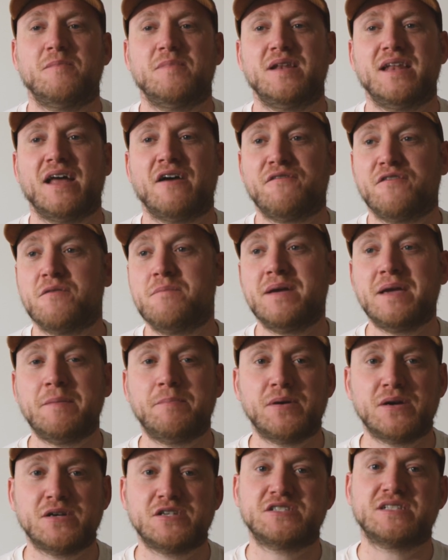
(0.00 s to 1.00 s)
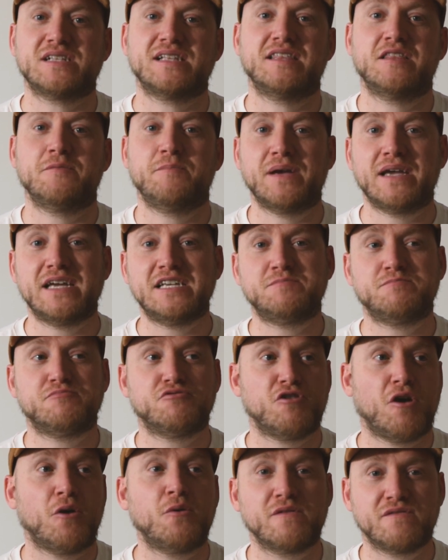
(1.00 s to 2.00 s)
Now, for me personally, the biggest
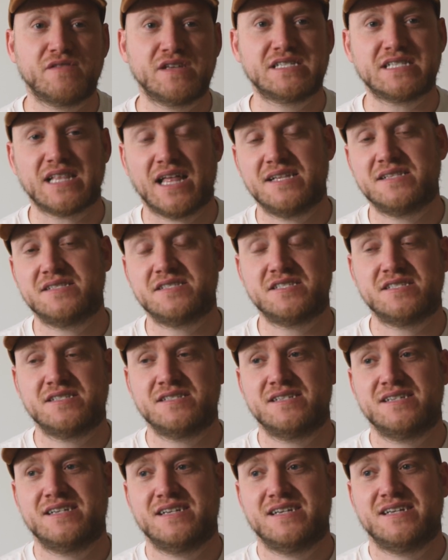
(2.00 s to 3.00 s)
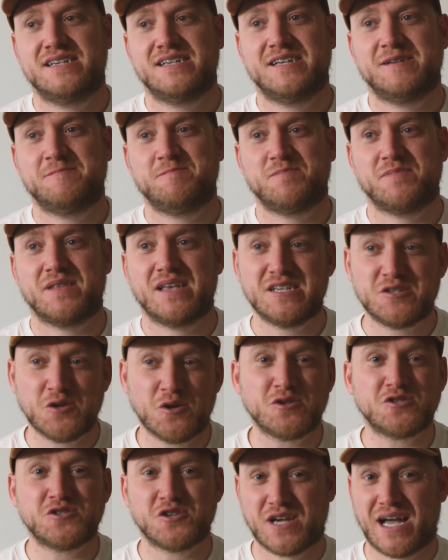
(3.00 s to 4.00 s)
pro of this lens is
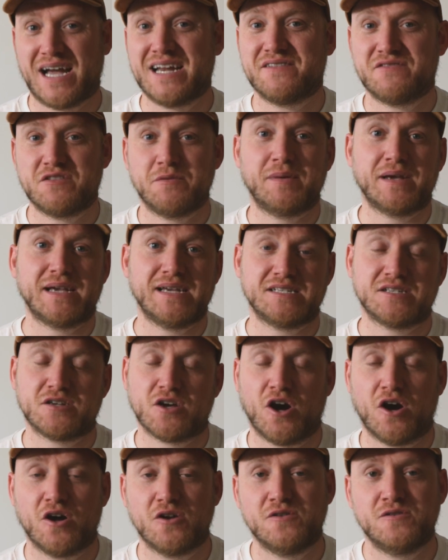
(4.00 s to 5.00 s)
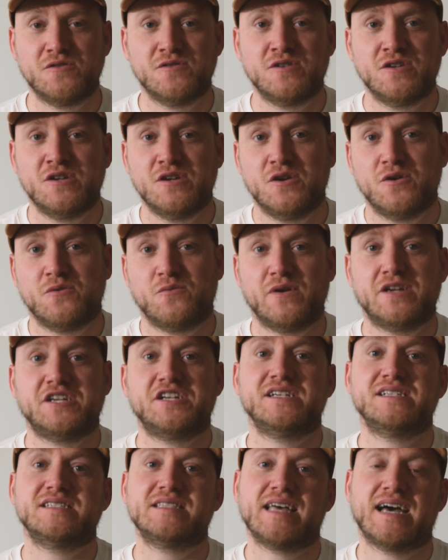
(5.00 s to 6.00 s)
also kind of the biggest con,
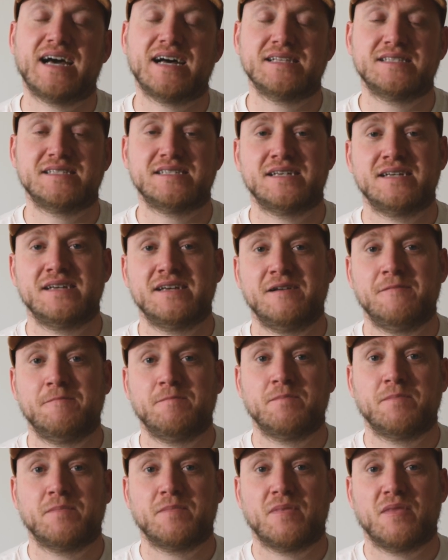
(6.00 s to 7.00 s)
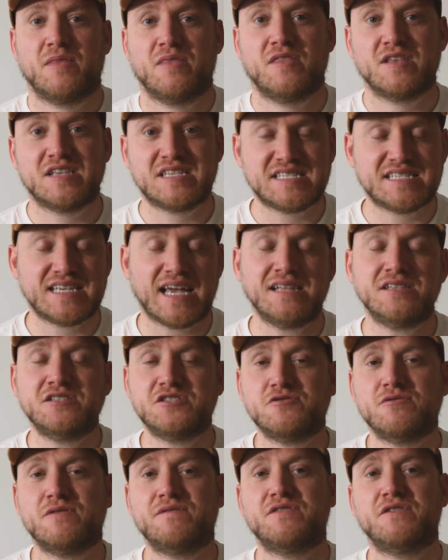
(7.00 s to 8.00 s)
which is that the
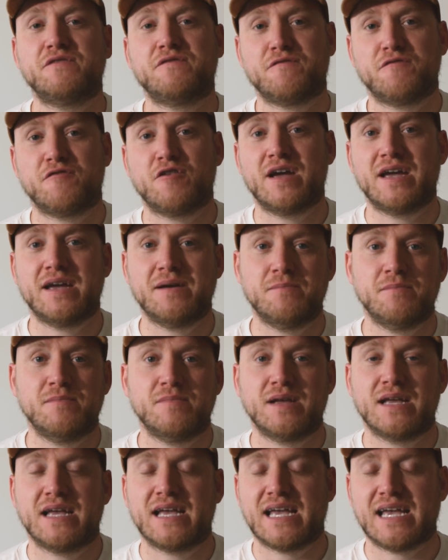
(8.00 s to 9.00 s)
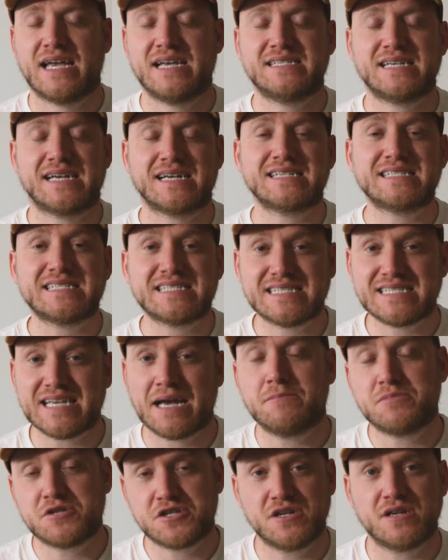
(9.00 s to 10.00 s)
center of the frame is
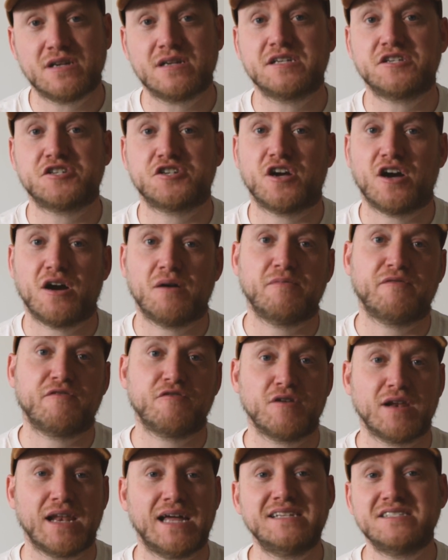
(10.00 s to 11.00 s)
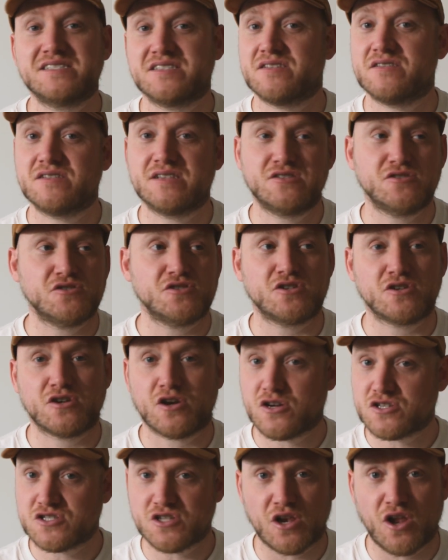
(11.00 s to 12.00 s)
exceptionally sharp. For a lens that doesn't
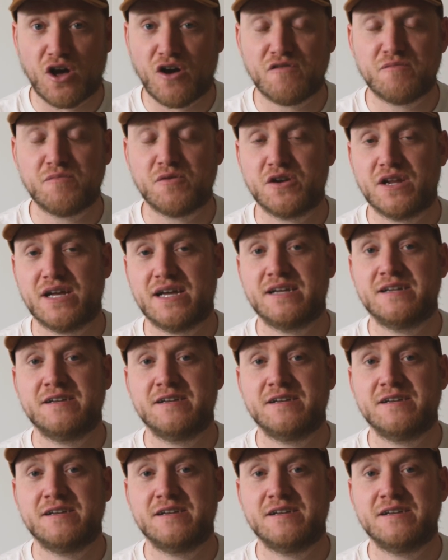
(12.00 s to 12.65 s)
cost a lot of money,